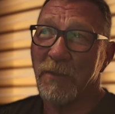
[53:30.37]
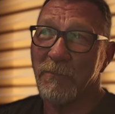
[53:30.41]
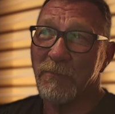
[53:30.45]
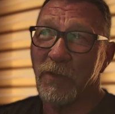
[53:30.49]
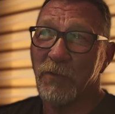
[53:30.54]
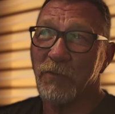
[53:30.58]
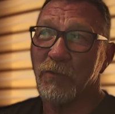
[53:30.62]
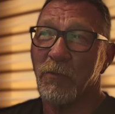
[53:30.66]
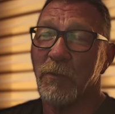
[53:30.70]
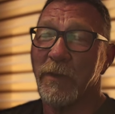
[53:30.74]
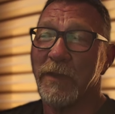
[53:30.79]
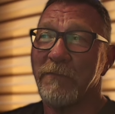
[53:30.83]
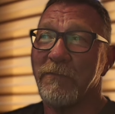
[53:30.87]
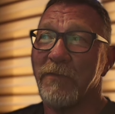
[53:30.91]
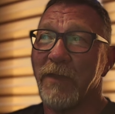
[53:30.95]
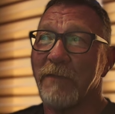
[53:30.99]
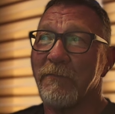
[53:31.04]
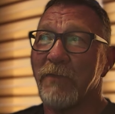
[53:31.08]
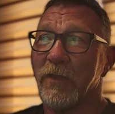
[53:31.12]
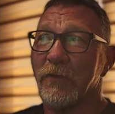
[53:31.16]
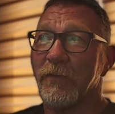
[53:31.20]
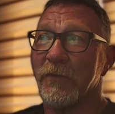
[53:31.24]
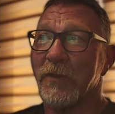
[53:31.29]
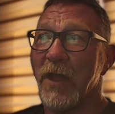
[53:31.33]
up to
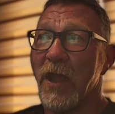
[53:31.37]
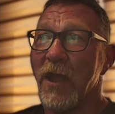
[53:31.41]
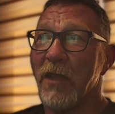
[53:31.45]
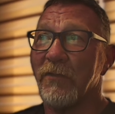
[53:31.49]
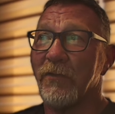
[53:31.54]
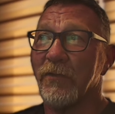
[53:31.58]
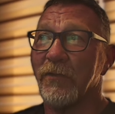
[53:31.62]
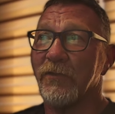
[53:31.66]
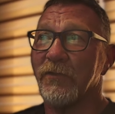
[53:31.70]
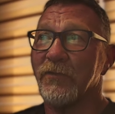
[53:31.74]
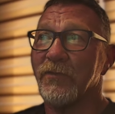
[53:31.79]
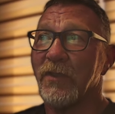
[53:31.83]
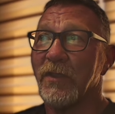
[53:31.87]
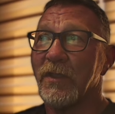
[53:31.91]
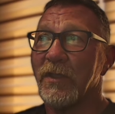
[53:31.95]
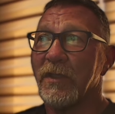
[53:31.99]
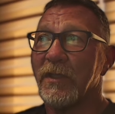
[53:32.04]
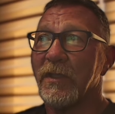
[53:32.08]
$2,500,